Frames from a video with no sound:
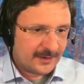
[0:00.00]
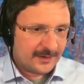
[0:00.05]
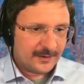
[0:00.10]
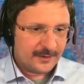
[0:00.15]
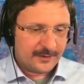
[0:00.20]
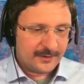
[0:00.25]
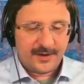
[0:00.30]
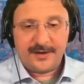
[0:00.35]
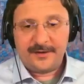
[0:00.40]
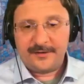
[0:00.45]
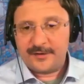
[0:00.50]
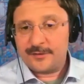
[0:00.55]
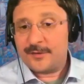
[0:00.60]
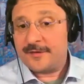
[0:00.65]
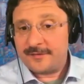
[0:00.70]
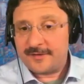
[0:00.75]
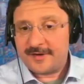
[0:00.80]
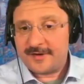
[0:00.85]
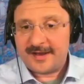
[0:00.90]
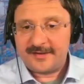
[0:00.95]
Okay, so
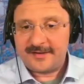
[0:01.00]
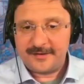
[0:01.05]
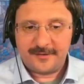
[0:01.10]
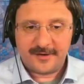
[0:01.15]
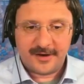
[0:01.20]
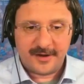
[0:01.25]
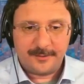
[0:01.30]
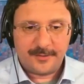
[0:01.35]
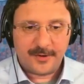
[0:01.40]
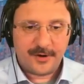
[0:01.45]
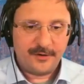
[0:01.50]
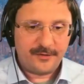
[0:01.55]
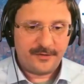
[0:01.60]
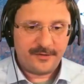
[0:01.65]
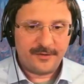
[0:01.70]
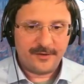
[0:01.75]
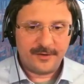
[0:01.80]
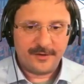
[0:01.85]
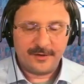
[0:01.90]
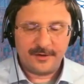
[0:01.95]
we've classified
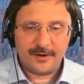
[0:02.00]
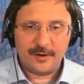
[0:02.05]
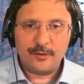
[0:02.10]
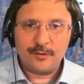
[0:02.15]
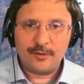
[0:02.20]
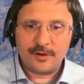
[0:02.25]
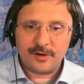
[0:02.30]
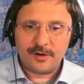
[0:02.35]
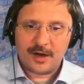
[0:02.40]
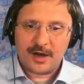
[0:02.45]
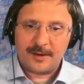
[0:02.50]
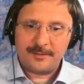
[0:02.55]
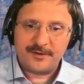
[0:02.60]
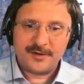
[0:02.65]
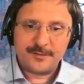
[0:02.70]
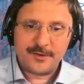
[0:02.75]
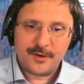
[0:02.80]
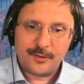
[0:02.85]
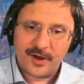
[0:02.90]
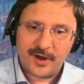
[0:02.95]
both local
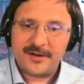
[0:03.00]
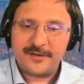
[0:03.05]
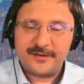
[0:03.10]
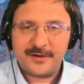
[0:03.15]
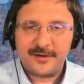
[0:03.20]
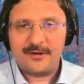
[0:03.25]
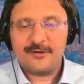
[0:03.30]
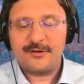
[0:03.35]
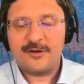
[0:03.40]
optima. One is a local